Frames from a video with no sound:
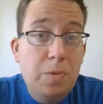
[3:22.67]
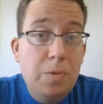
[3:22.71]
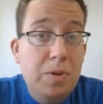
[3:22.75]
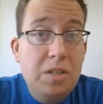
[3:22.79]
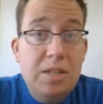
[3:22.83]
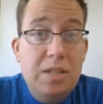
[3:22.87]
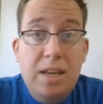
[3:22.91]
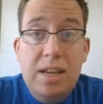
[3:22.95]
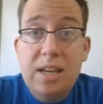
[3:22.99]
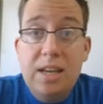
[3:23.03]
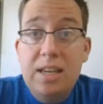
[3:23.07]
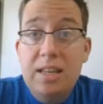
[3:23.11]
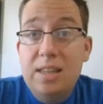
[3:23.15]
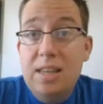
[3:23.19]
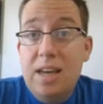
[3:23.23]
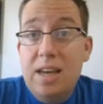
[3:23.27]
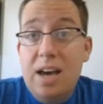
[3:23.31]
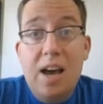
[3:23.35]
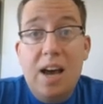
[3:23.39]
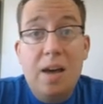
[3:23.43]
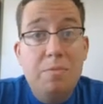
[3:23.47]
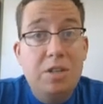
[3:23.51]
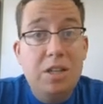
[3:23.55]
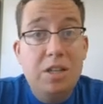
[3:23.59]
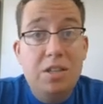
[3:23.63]
presenting, the
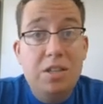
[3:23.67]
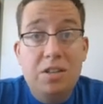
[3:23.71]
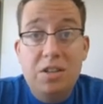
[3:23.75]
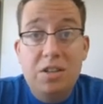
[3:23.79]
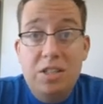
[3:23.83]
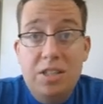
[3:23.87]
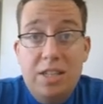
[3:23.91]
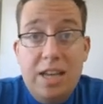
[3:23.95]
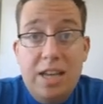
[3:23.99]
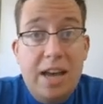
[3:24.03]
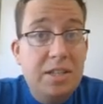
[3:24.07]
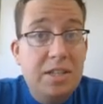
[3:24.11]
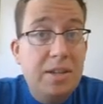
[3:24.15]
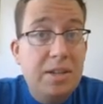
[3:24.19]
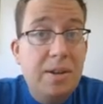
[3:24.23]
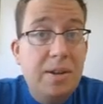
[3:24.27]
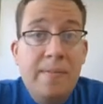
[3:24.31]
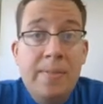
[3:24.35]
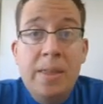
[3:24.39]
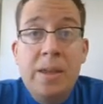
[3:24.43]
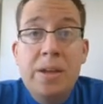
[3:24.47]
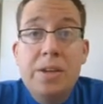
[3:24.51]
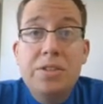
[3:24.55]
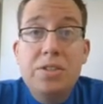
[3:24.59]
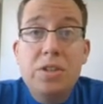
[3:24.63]
objects are set.
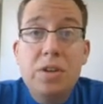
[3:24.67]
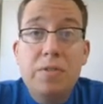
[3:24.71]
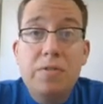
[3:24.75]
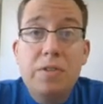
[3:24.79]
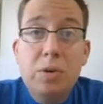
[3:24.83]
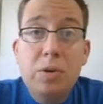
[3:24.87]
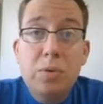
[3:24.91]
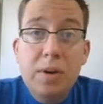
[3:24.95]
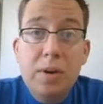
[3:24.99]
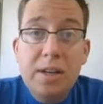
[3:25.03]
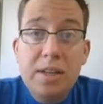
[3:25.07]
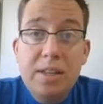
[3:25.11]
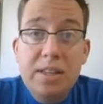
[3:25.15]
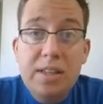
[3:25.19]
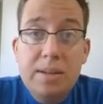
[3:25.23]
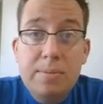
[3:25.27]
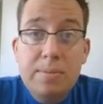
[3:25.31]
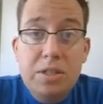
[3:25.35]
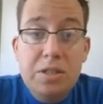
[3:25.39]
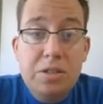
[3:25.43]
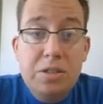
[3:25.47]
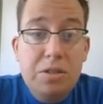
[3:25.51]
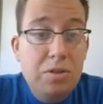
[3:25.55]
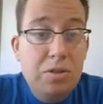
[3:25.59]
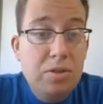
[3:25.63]
So if you're wanting
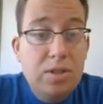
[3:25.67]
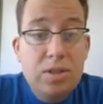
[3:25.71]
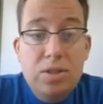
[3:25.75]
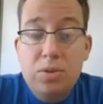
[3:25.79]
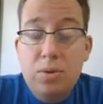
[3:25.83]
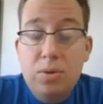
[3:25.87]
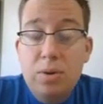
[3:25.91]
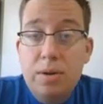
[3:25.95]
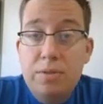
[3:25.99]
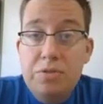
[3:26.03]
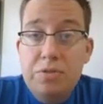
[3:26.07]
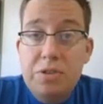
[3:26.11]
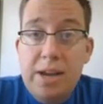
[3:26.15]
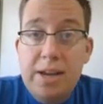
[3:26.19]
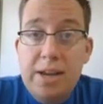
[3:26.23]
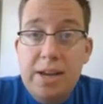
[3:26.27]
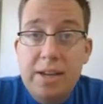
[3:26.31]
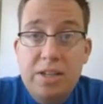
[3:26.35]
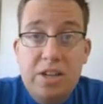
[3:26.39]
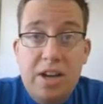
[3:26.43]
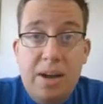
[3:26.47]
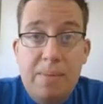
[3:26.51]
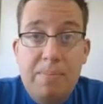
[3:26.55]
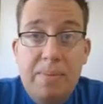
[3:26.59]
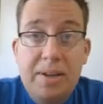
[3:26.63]
them to do this sort of drag
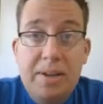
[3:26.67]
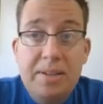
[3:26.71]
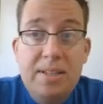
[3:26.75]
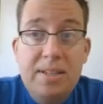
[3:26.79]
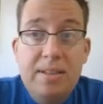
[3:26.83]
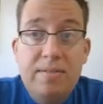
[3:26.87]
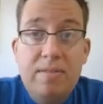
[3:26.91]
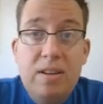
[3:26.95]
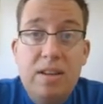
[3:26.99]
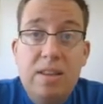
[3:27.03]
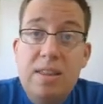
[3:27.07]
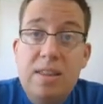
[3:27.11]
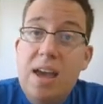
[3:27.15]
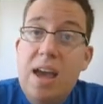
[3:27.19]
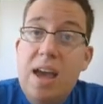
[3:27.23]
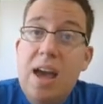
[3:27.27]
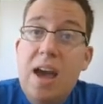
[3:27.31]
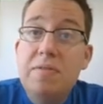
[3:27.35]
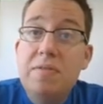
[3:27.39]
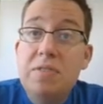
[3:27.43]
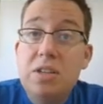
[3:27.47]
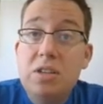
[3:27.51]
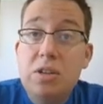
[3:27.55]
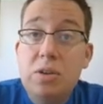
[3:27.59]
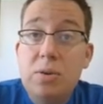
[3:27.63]
and drop activity, they
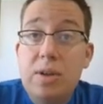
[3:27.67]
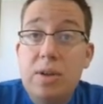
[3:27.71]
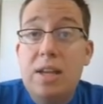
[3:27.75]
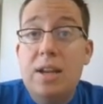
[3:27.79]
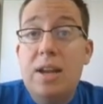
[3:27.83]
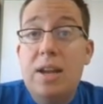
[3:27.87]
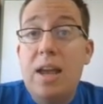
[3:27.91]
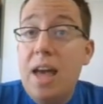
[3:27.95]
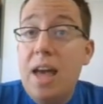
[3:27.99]
have to do it in